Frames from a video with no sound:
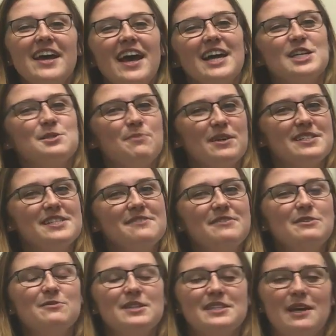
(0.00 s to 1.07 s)
Expressive
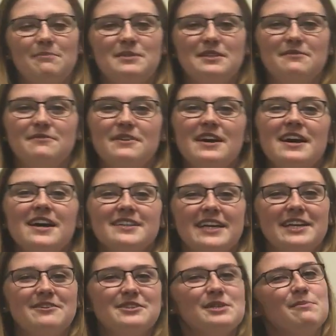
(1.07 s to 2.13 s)
and receptive
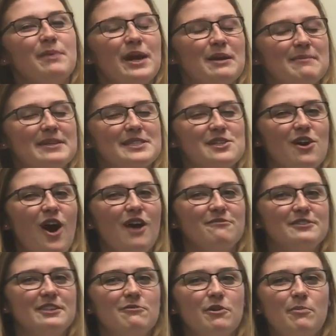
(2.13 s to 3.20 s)
language impairments are
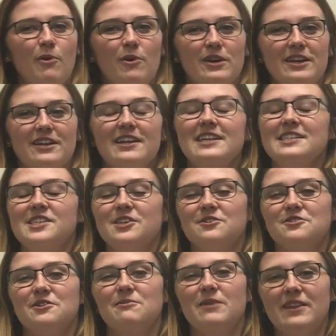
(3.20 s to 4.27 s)
often reported in
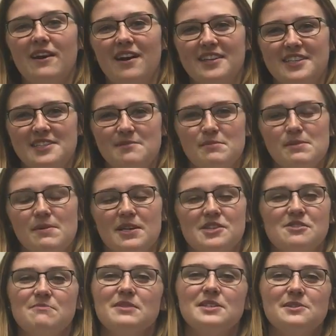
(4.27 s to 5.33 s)
children with autism
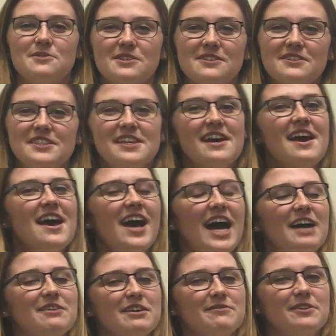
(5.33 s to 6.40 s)
spectrum disorders.
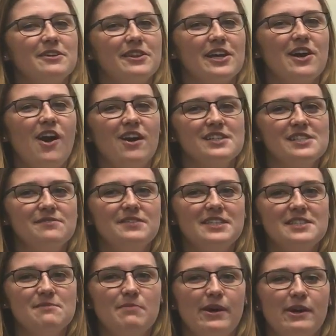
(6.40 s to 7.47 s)
However, the cause of
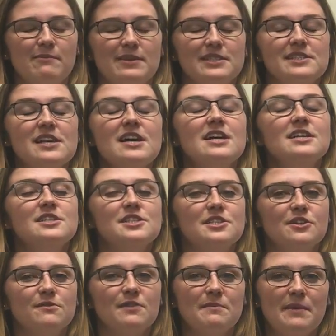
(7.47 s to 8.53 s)
these impairments
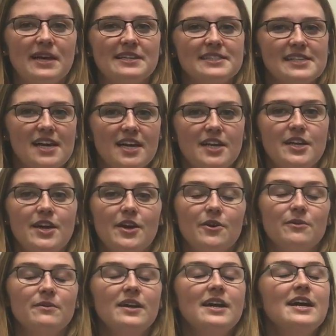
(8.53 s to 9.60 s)
still remains
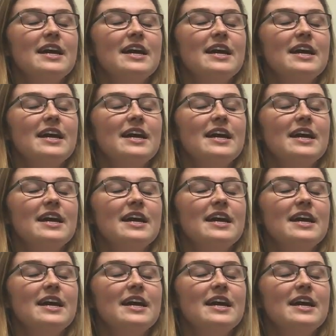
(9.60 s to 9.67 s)
unknown.